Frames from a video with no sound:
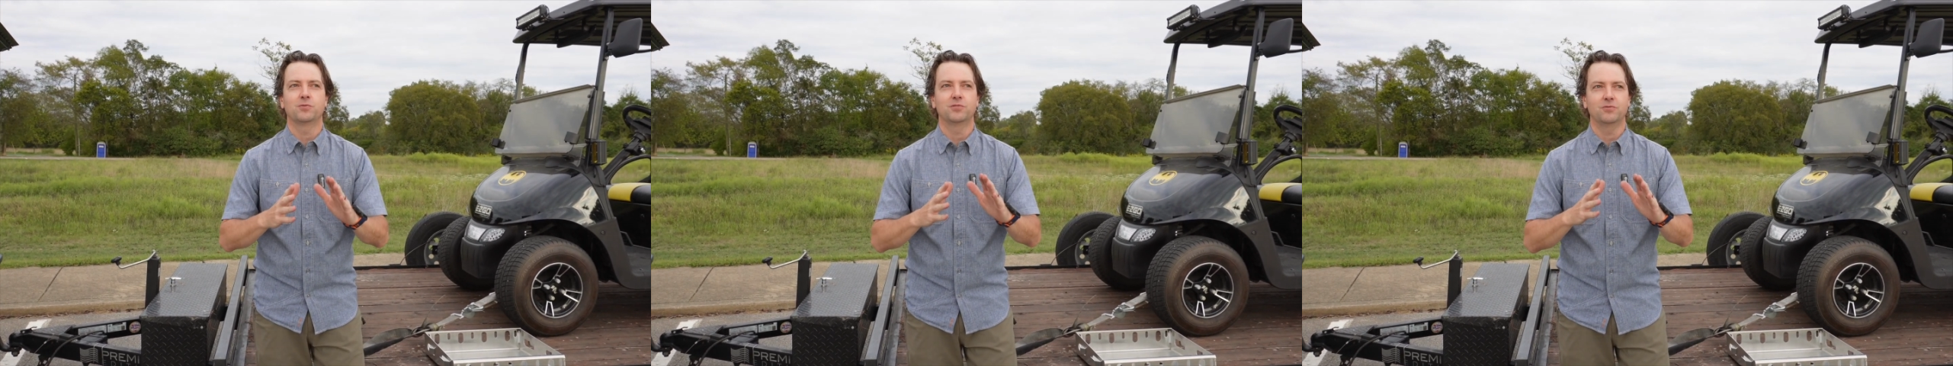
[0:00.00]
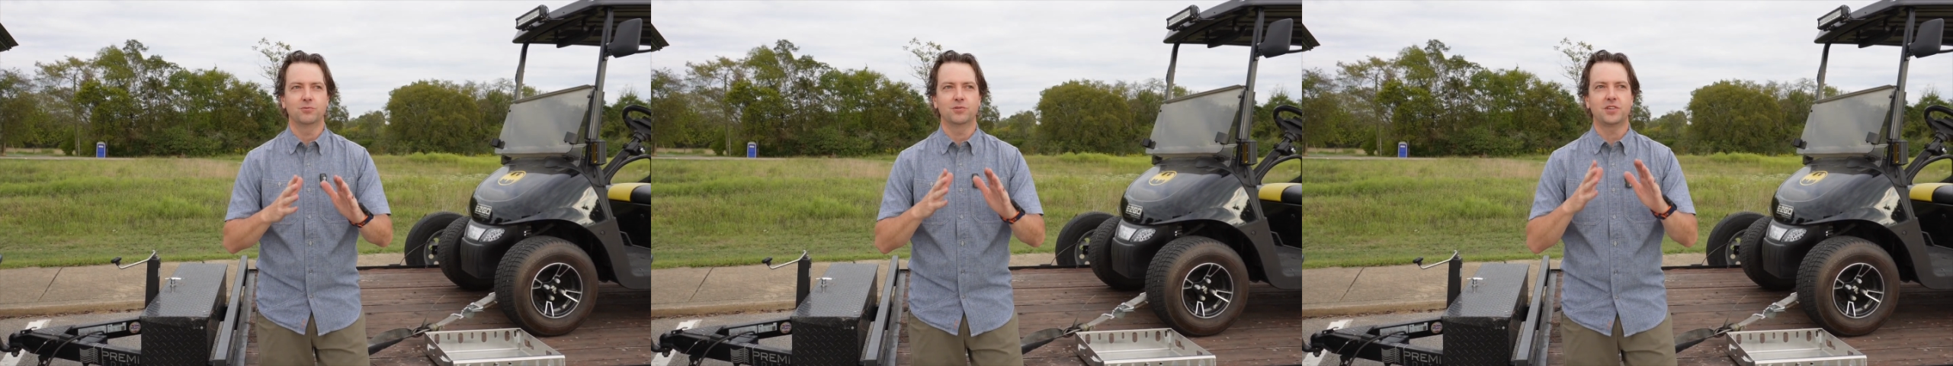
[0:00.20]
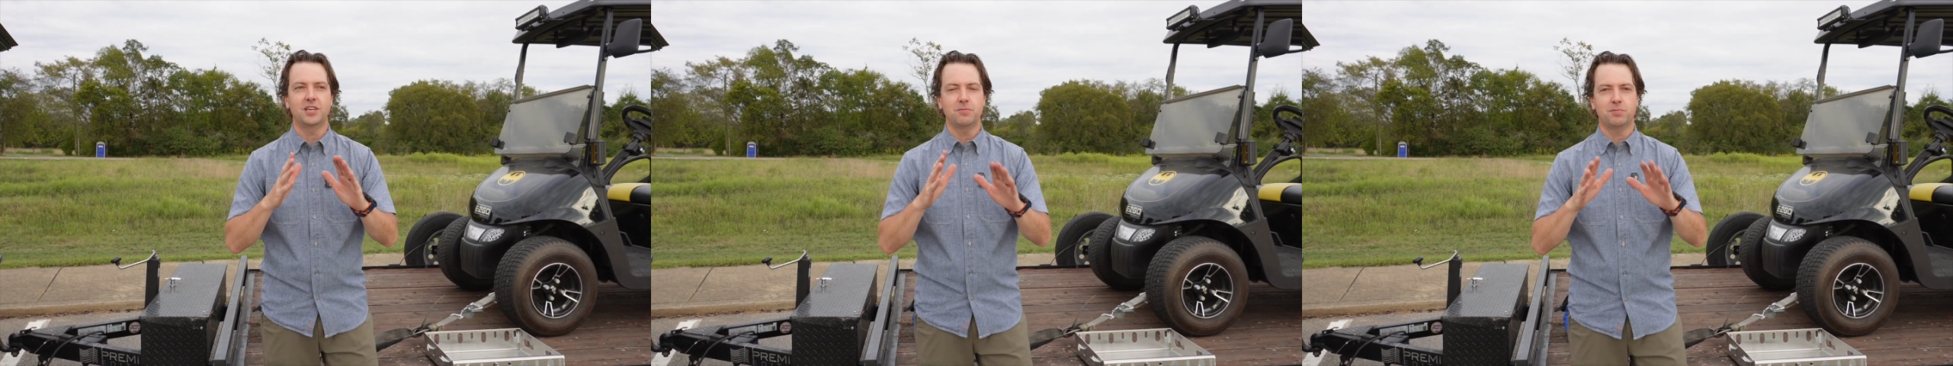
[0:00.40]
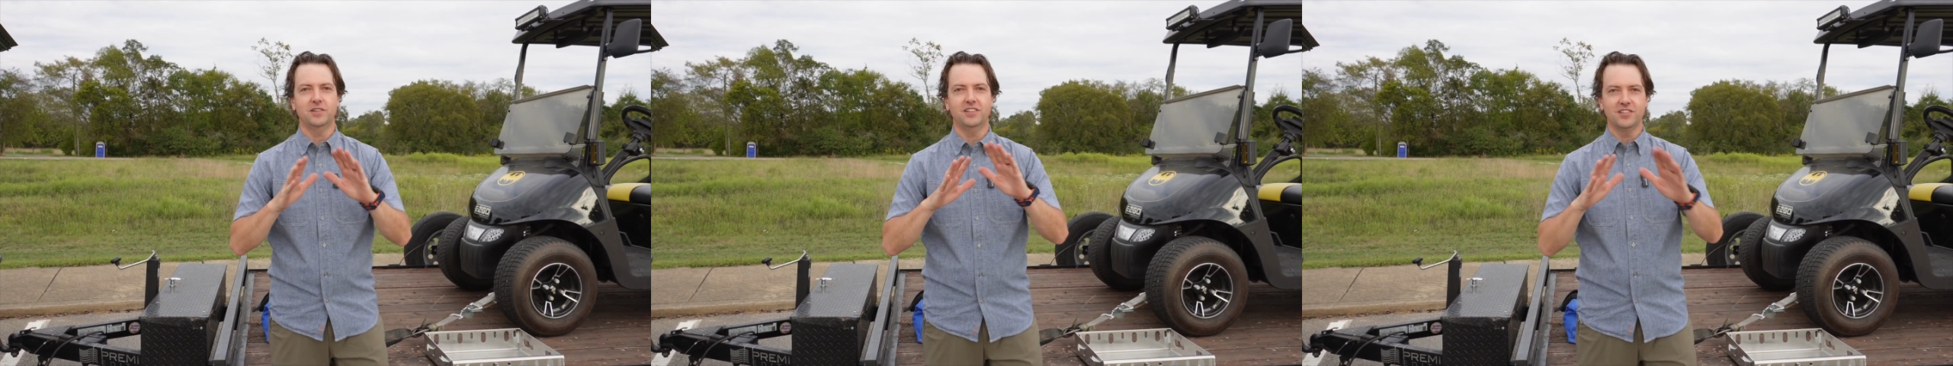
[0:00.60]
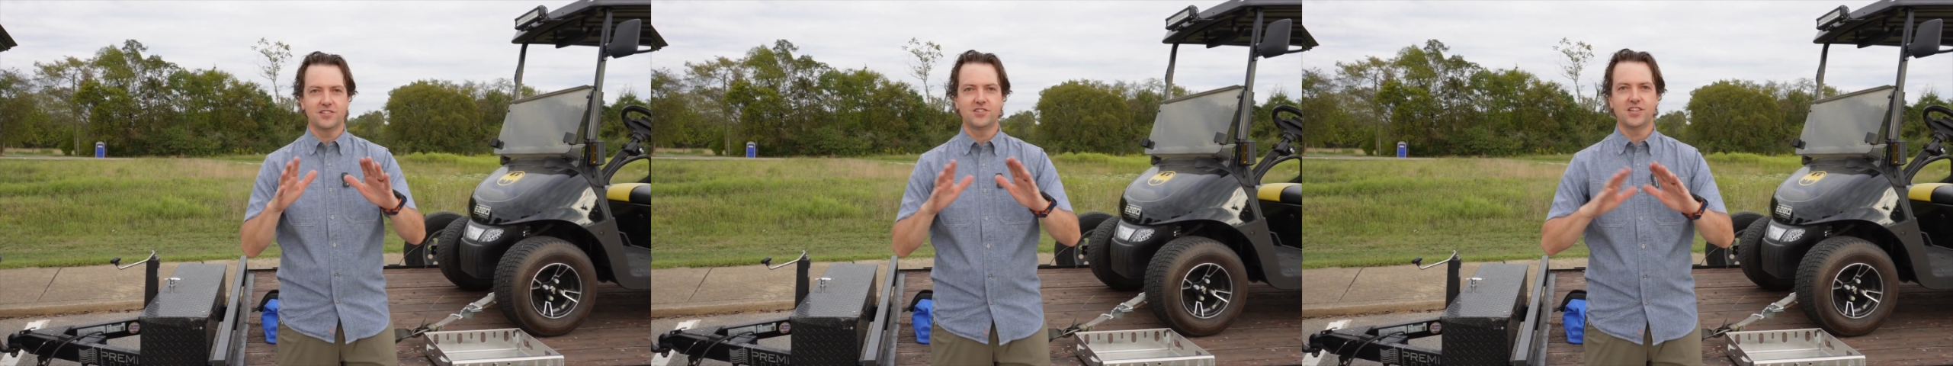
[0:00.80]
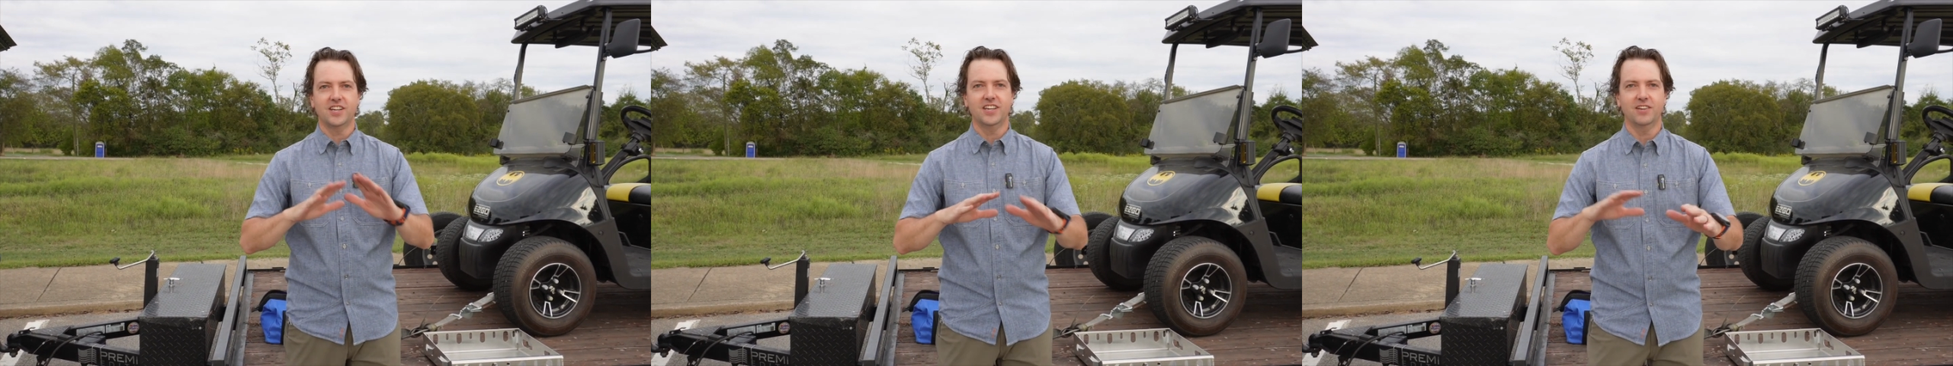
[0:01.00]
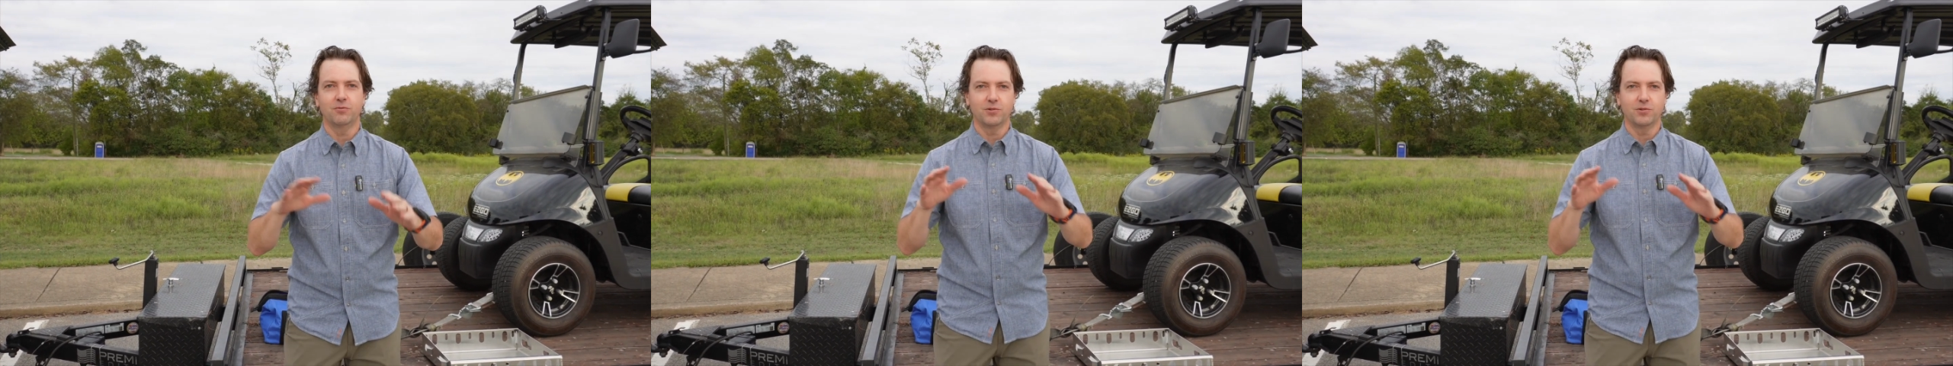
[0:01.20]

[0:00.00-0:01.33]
We'll keep it legit,